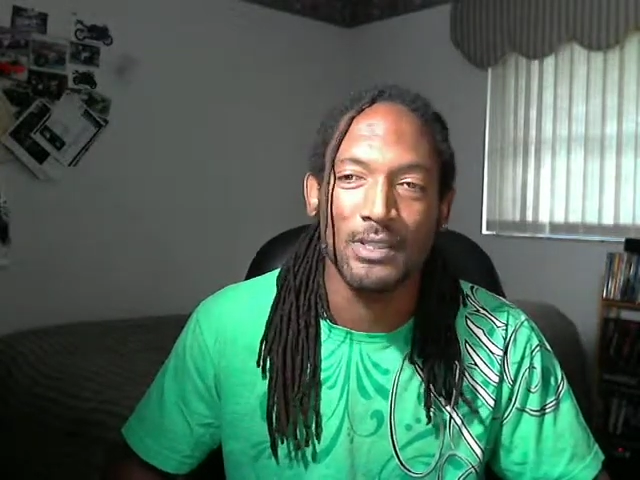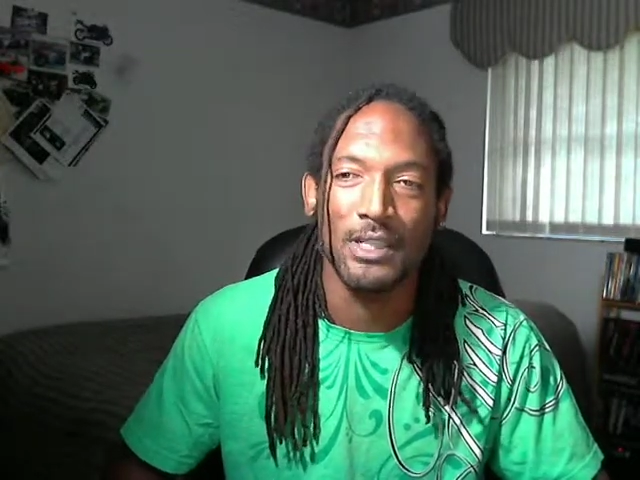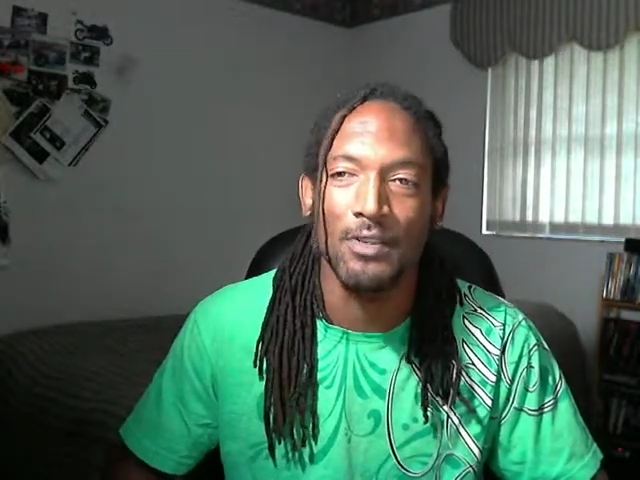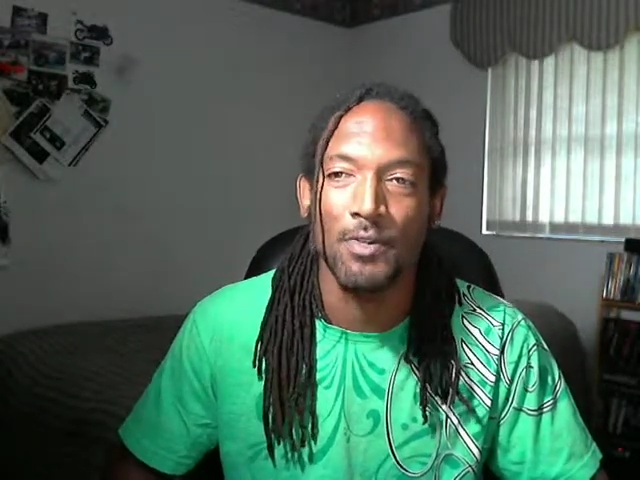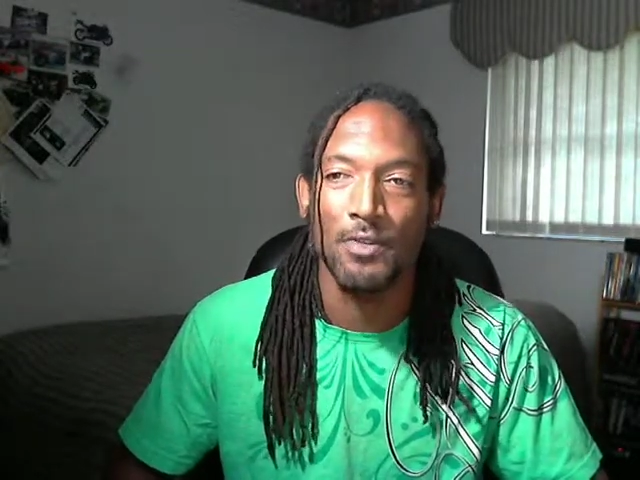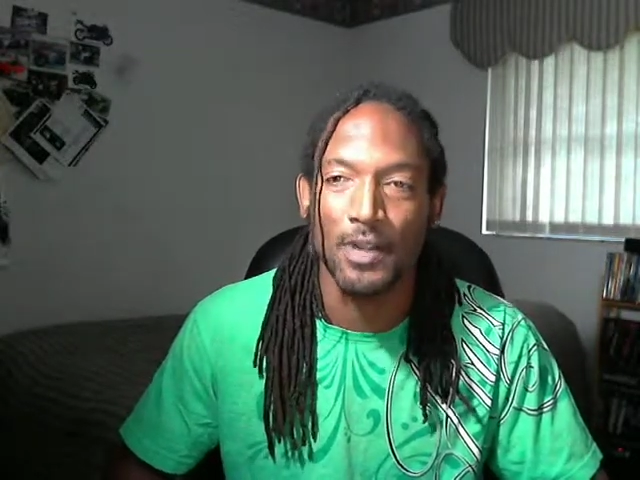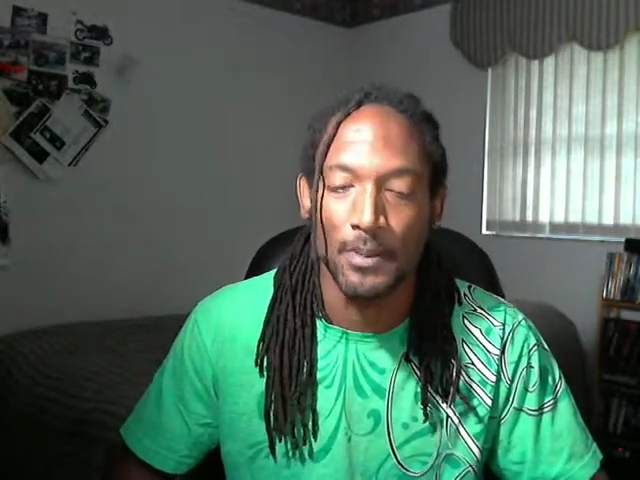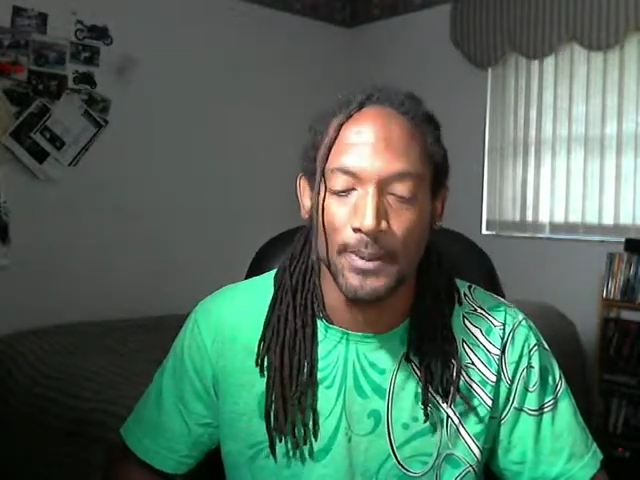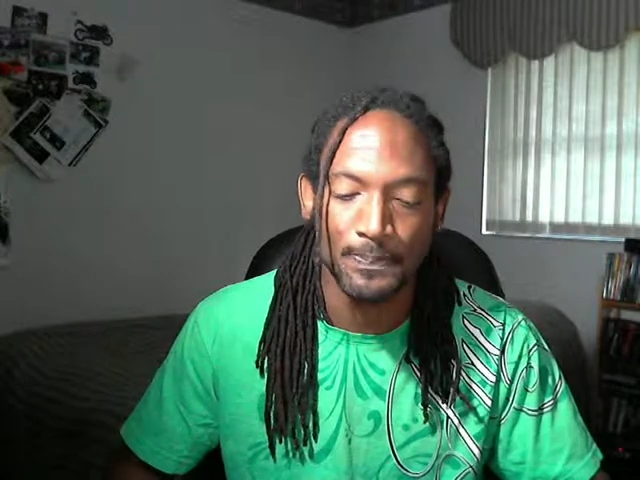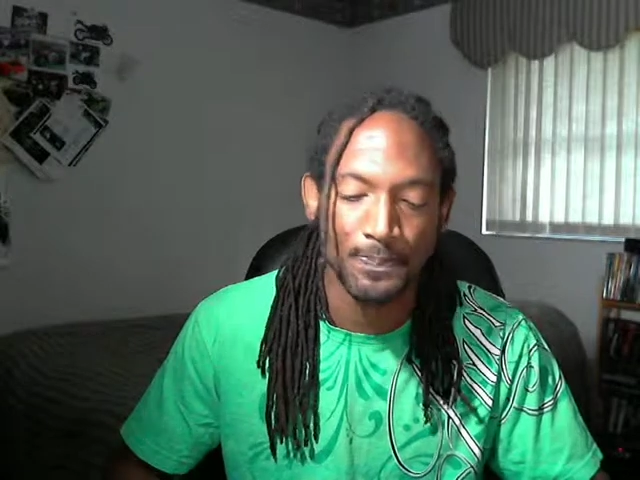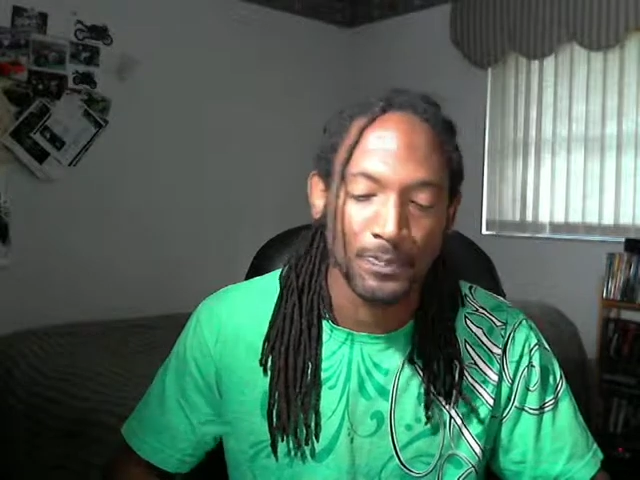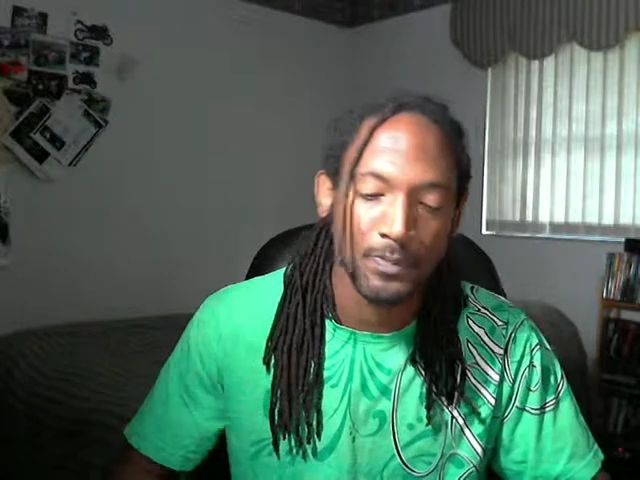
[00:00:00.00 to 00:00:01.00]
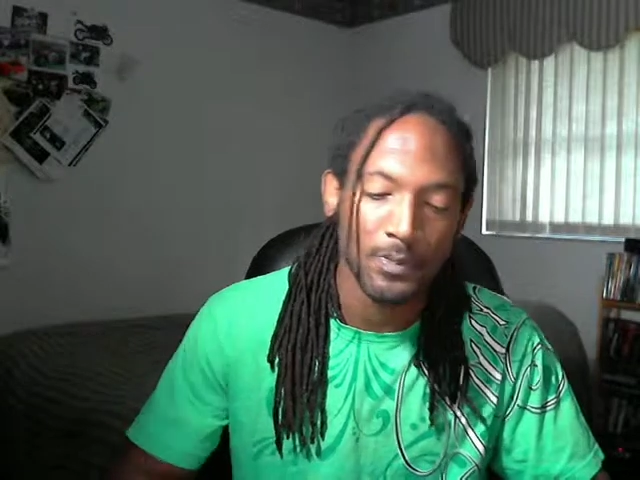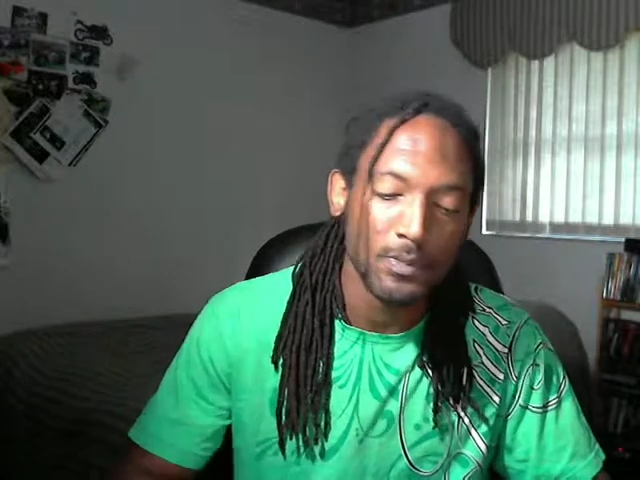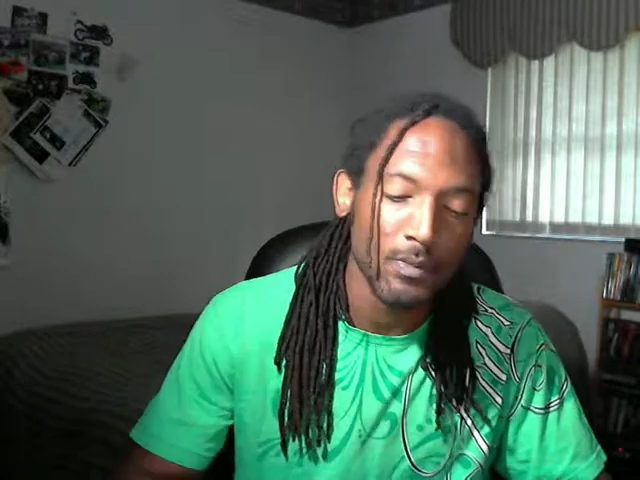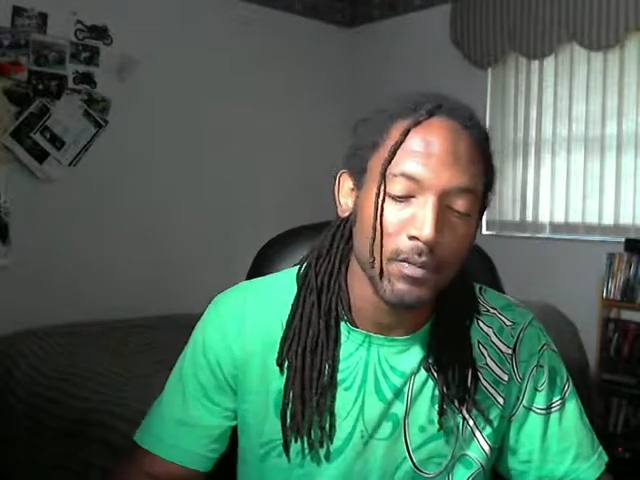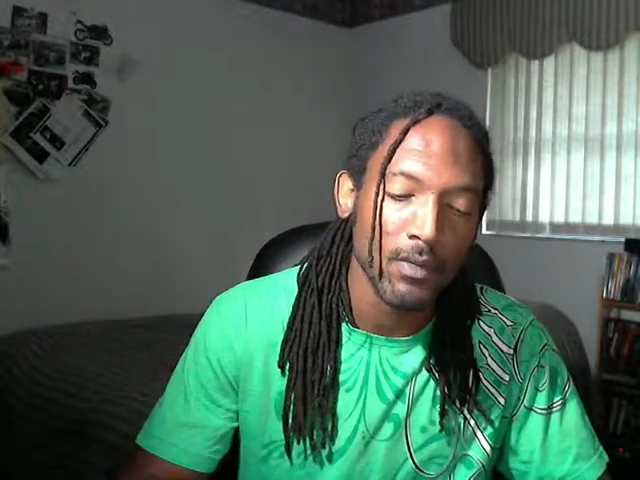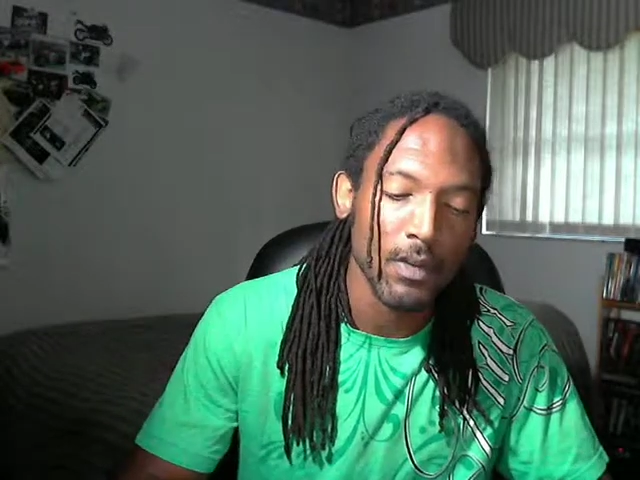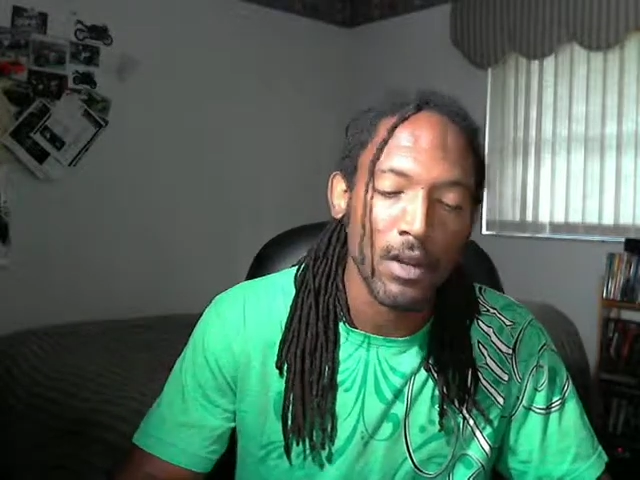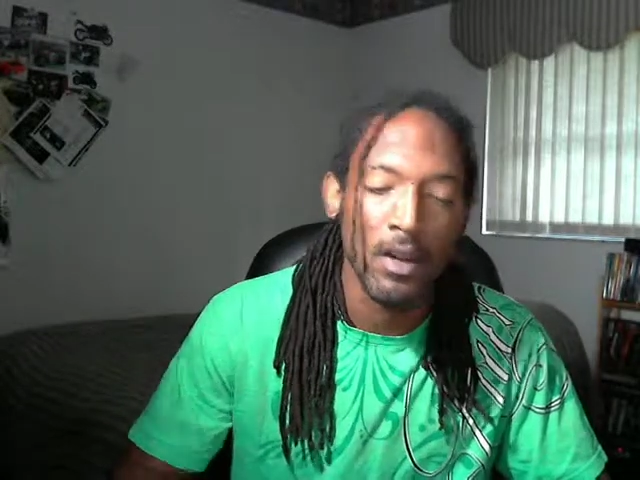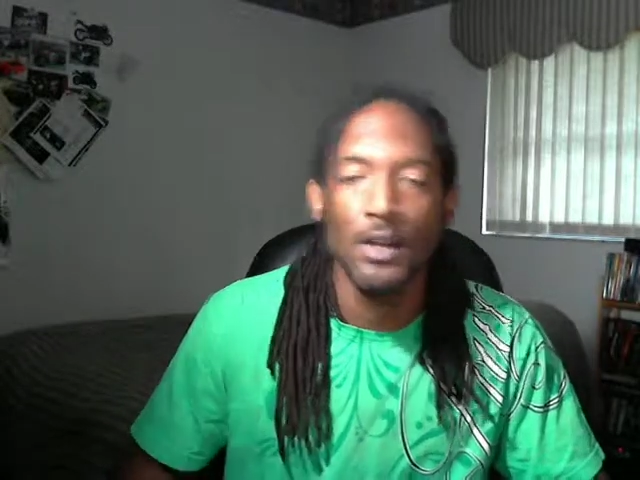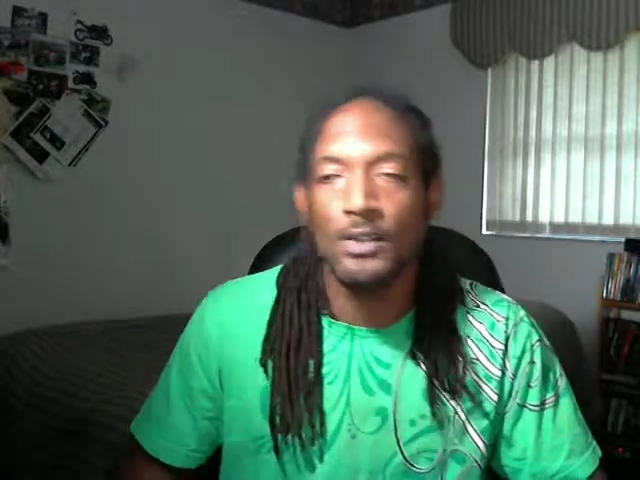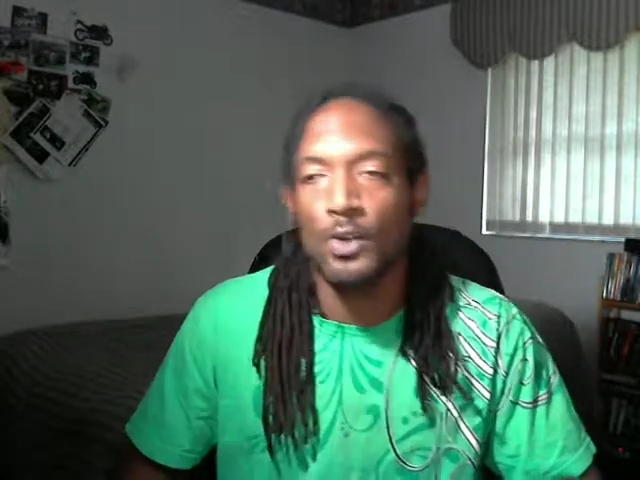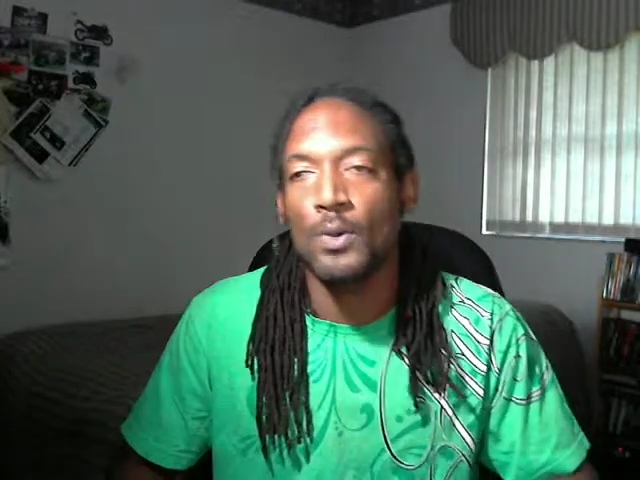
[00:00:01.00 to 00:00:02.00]
behind why we chose those
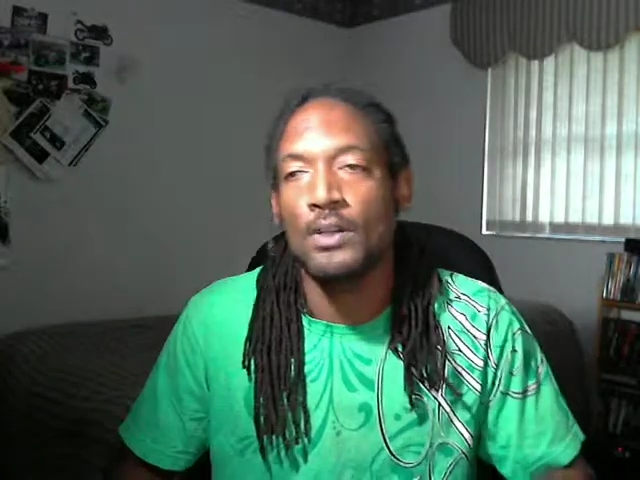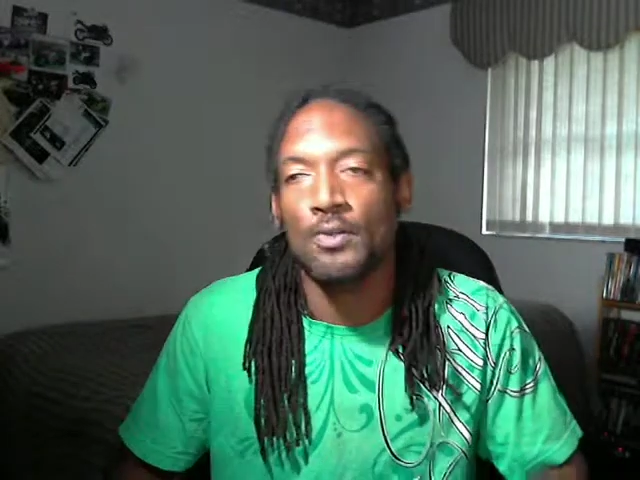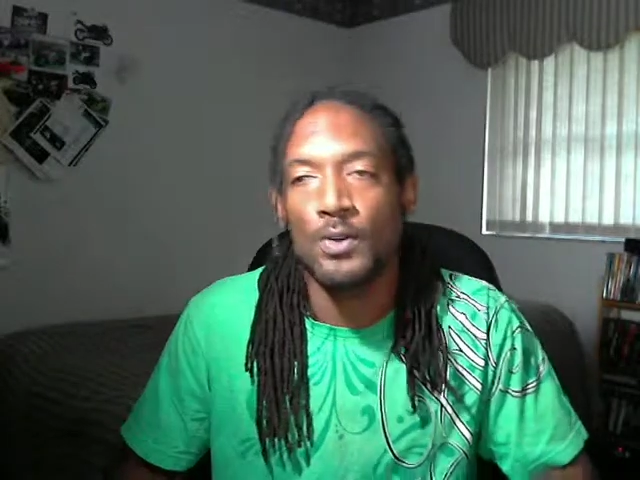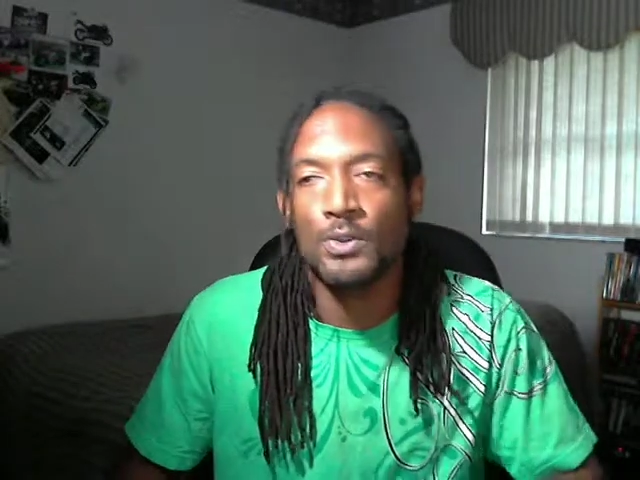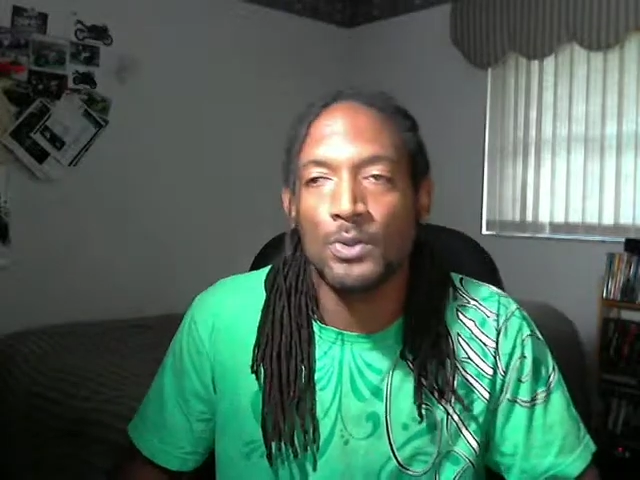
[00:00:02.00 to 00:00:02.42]
platforms